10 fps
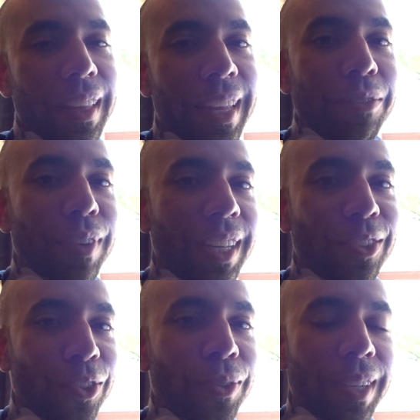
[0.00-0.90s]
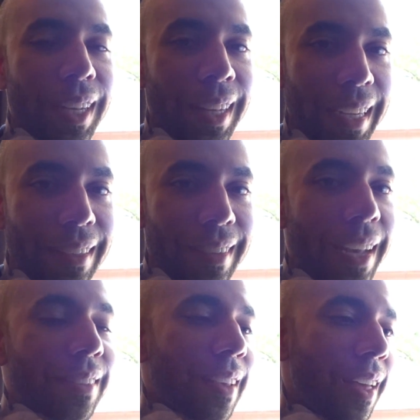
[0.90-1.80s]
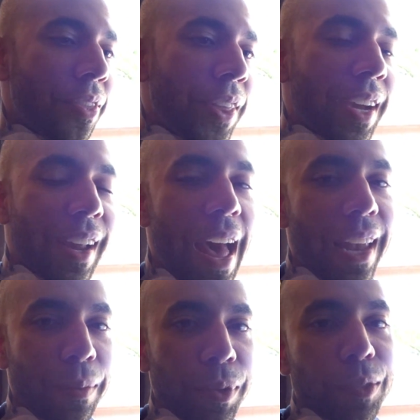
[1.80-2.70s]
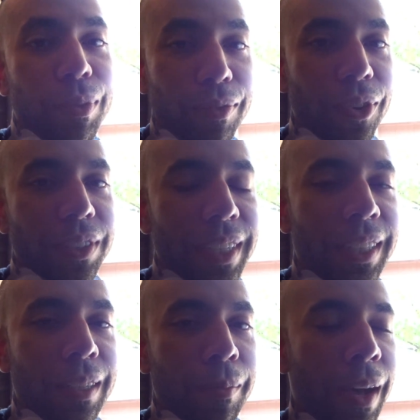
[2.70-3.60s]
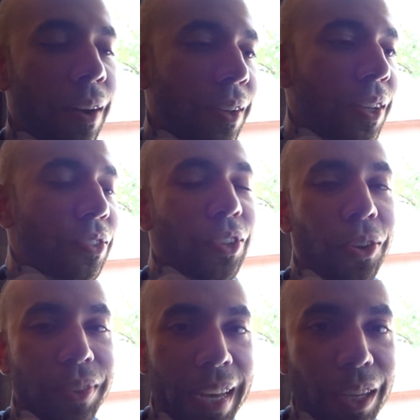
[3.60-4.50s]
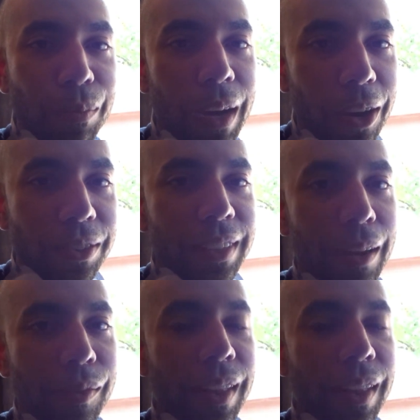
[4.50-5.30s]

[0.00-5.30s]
they really do leak test their calipers before sending them out. So thank you PowerStop for